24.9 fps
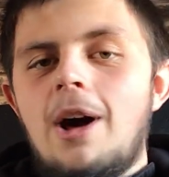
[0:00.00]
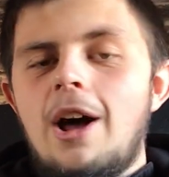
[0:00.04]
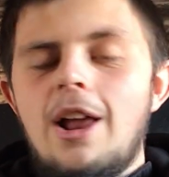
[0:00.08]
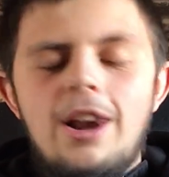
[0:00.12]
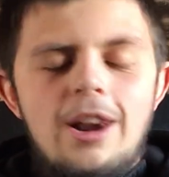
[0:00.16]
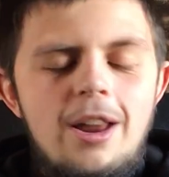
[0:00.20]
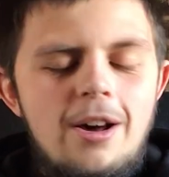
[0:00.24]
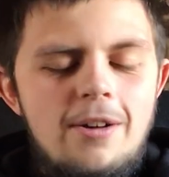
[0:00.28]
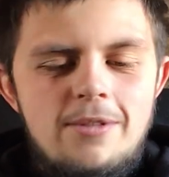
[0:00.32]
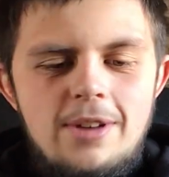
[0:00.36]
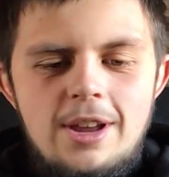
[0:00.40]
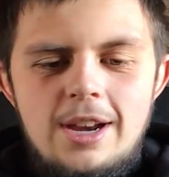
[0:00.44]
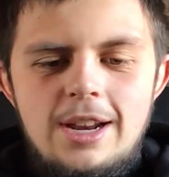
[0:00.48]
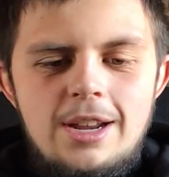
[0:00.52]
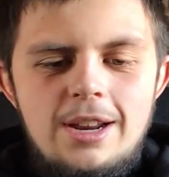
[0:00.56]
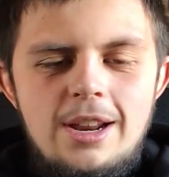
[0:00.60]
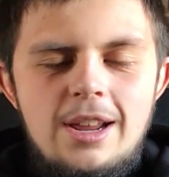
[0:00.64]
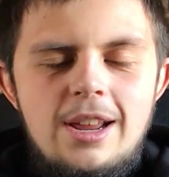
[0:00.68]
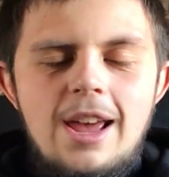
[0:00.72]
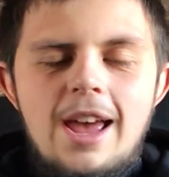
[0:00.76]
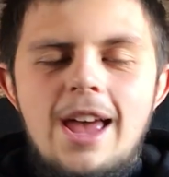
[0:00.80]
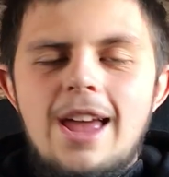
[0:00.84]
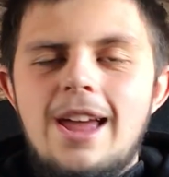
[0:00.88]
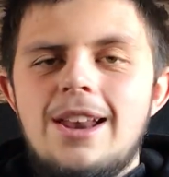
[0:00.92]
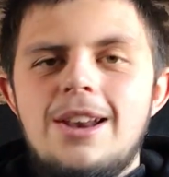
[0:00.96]
I love
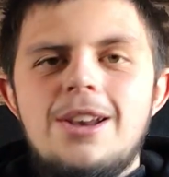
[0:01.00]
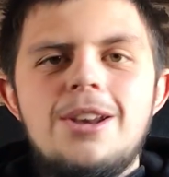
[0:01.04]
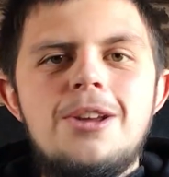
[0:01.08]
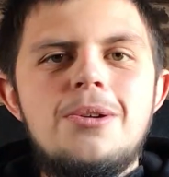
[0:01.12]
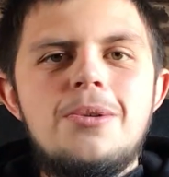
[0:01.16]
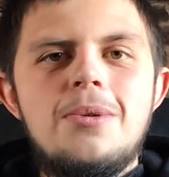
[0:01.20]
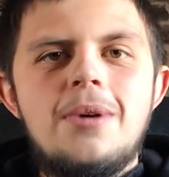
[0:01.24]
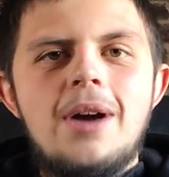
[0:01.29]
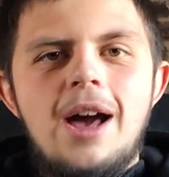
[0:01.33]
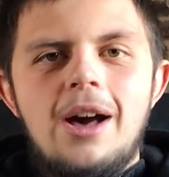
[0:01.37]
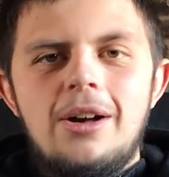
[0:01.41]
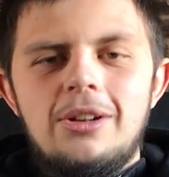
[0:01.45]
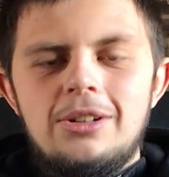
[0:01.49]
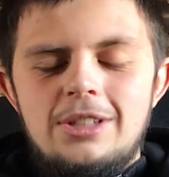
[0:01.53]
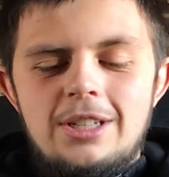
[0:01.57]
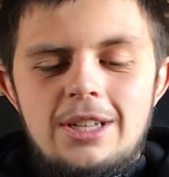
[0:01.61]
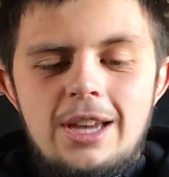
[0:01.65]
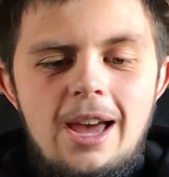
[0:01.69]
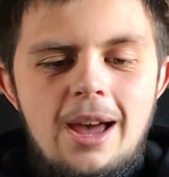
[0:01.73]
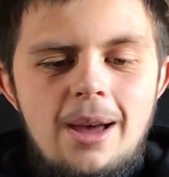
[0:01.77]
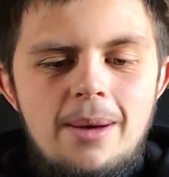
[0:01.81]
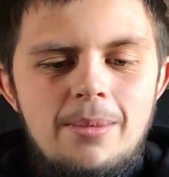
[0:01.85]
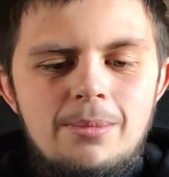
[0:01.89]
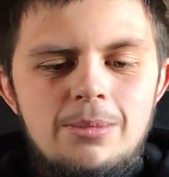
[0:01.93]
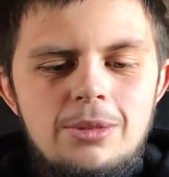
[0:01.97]
any new
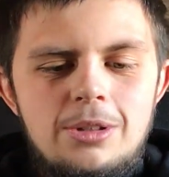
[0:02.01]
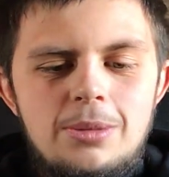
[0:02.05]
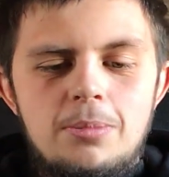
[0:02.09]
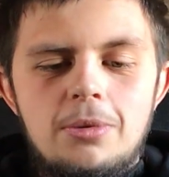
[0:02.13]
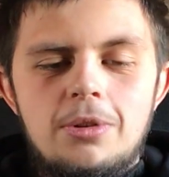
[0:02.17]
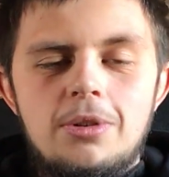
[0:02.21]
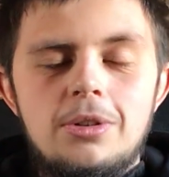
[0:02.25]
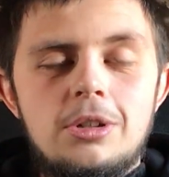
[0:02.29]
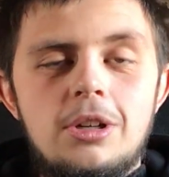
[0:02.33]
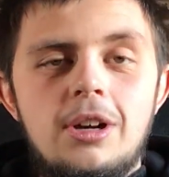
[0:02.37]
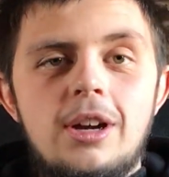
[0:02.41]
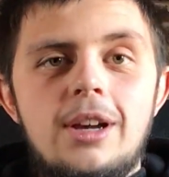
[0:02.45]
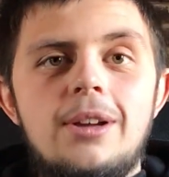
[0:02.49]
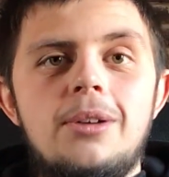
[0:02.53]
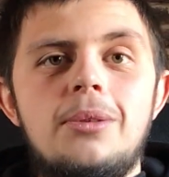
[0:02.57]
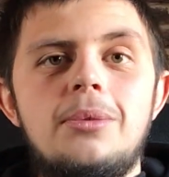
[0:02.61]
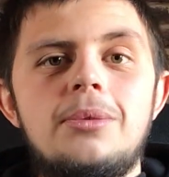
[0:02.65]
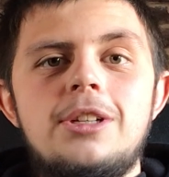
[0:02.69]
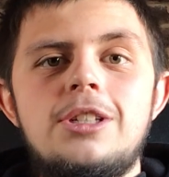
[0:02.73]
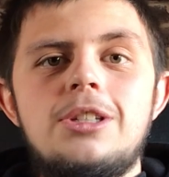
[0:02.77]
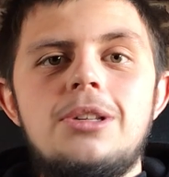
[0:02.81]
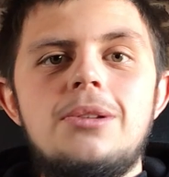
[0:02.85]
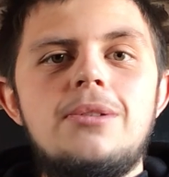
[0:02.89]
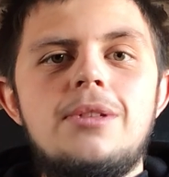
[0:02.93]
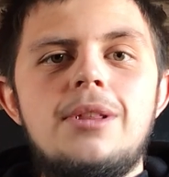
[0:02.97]
LTMs because I can
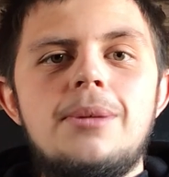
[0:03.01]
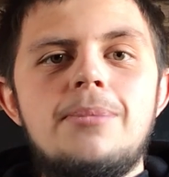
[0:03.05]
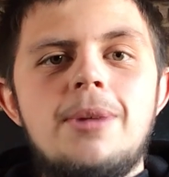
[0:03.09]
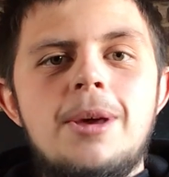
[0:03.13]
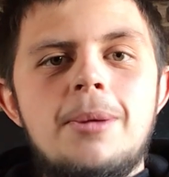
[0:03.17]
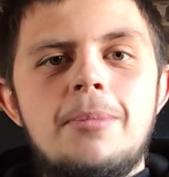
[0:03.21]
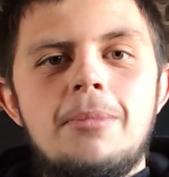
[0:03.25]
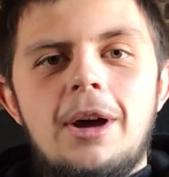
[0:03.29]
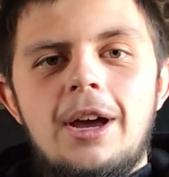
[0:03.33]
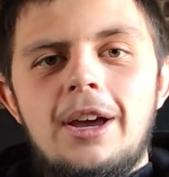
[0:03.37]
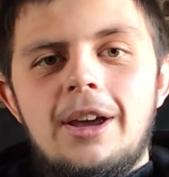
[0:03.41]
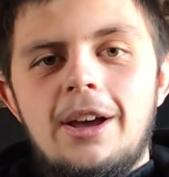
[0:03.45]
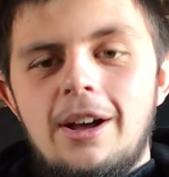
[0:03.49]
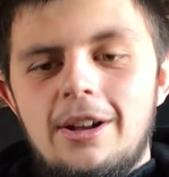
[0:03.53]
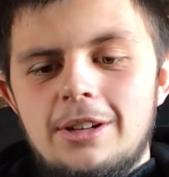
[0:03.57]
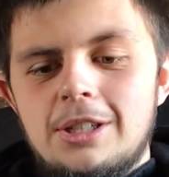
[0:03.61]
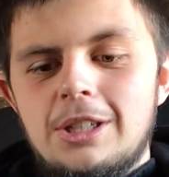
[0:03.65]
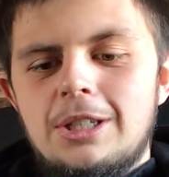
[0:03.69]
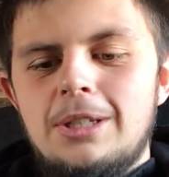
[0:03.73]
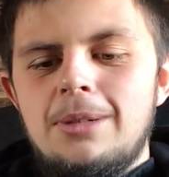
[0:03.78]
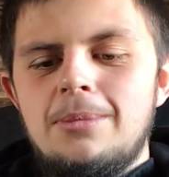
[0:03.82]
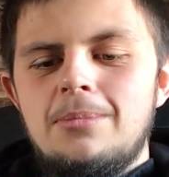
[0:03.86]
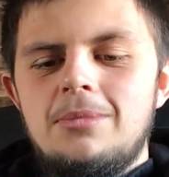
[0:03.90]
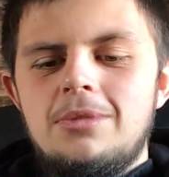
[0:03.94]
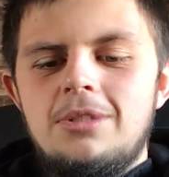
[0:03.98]
always do them in my
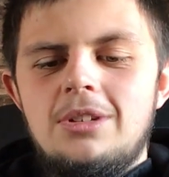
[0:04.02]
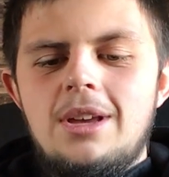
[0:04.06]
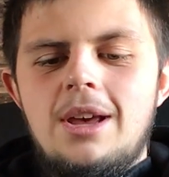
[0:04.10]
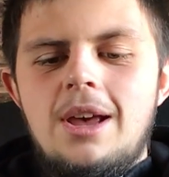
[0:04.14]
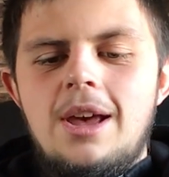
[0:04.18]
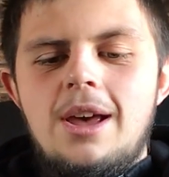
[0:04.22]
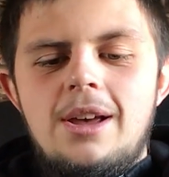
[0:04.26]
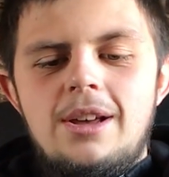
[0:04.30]
customs.